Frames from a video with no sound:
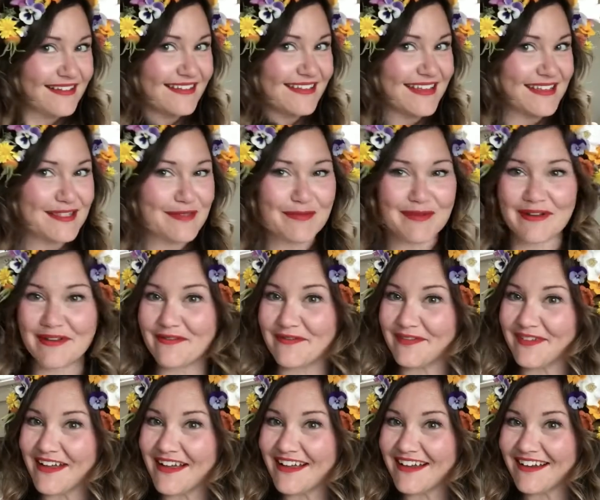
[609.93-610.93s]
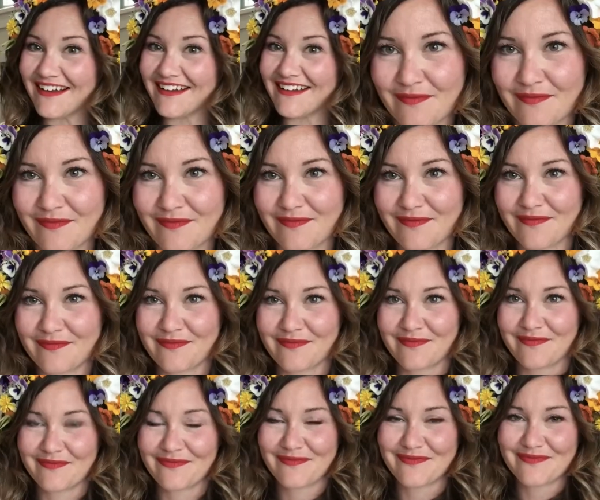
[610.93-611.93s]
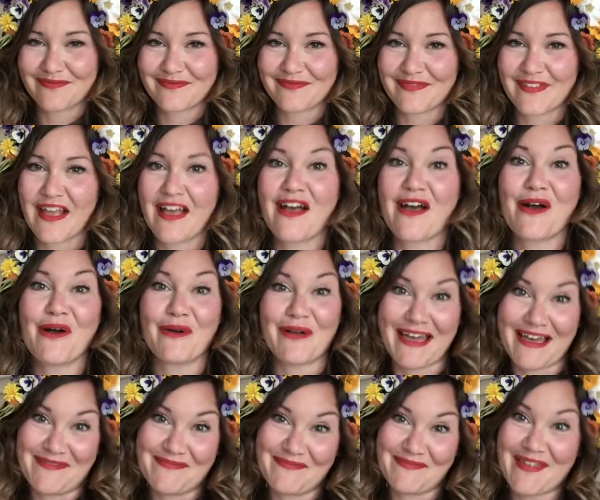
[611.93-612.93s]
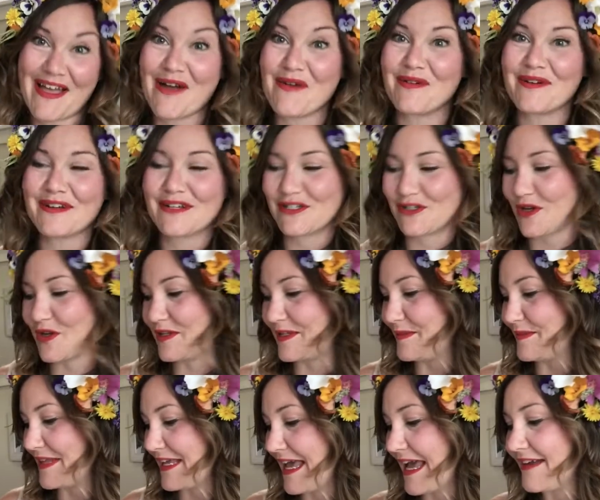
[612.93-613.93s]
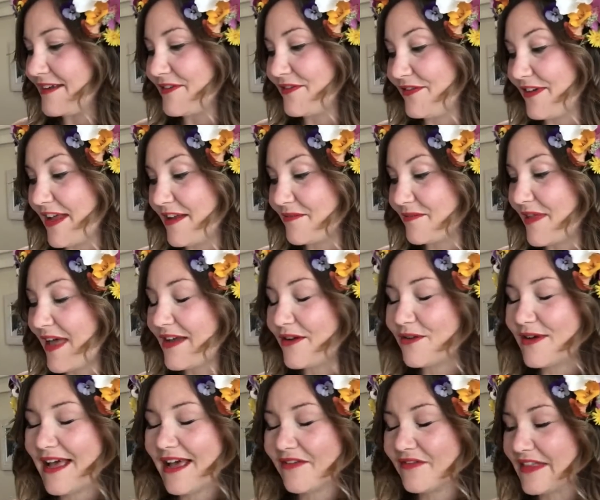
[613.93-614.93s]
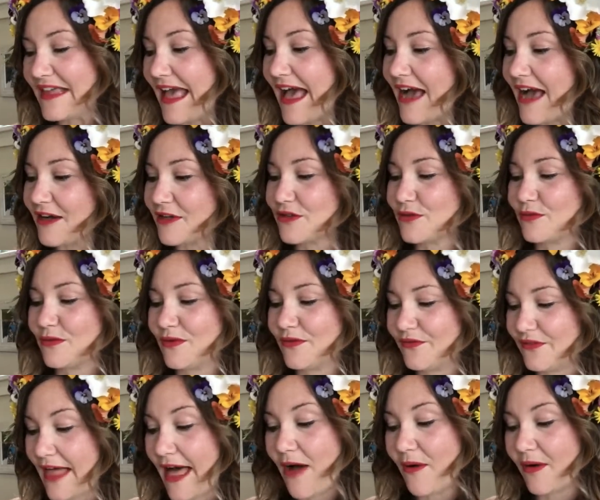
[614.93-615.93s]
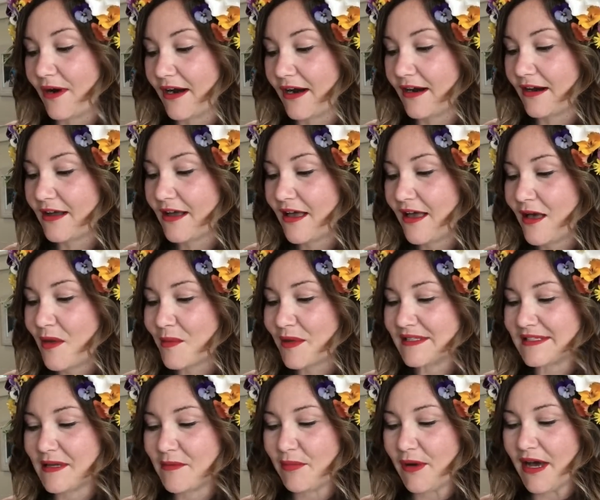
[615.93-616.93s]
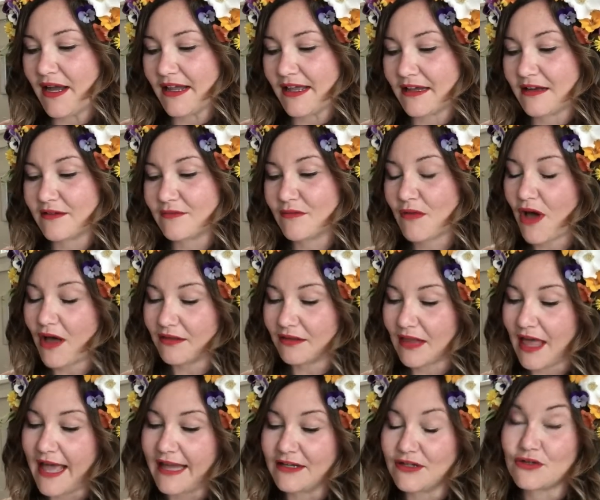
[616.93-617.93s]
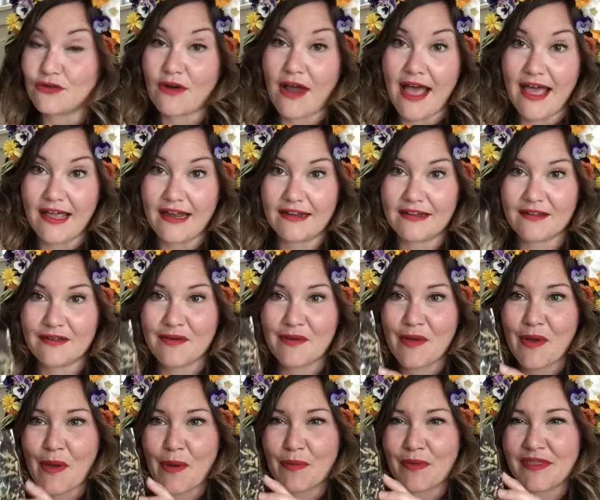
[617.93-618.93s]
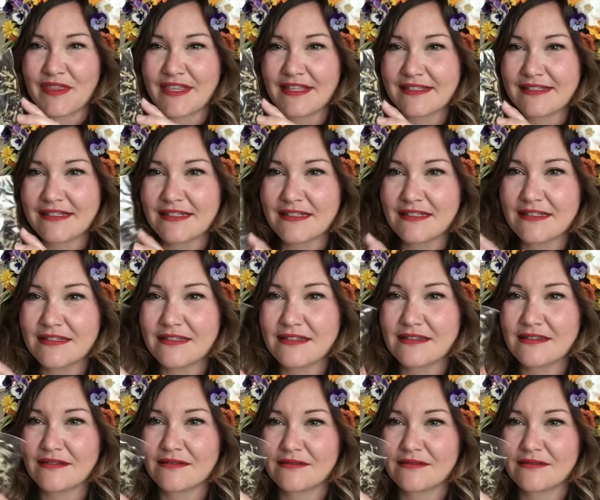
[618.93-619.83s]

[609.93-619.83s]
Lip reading: That's pretty fun. Okay, I wanted to show you something kind of fun. I don't have the actual flower because I bought it online dried. This is